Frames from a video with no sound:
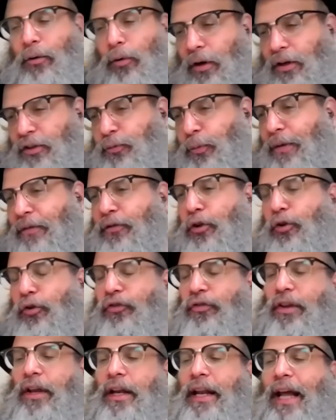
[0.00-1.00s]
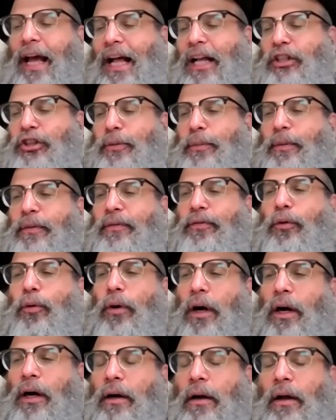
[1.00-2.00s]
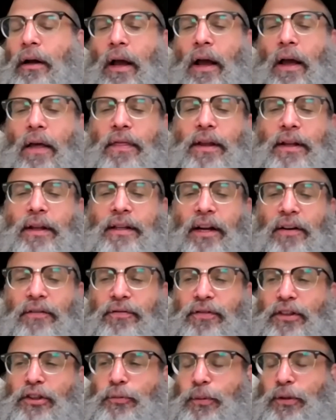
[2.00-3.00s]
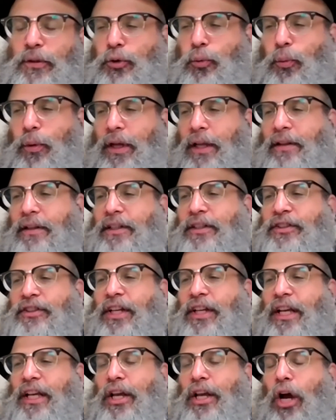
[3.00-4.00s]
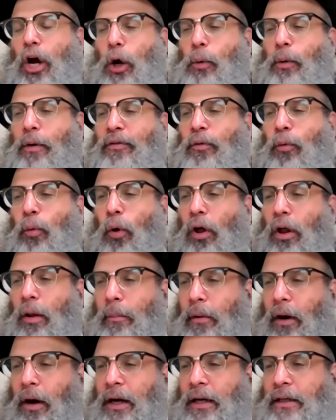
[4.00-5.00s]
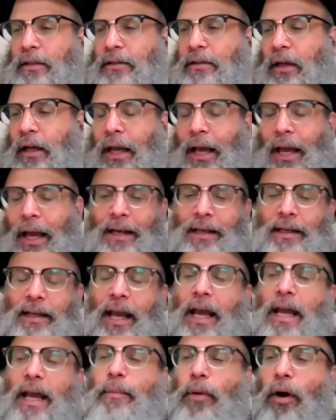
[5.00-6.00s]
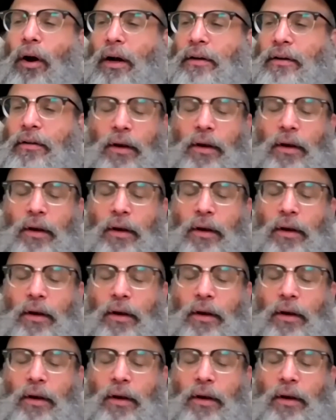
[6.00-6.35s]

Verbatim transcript: Or as we've used the analogy before, the difference between the CEO of Walmart and Kmart.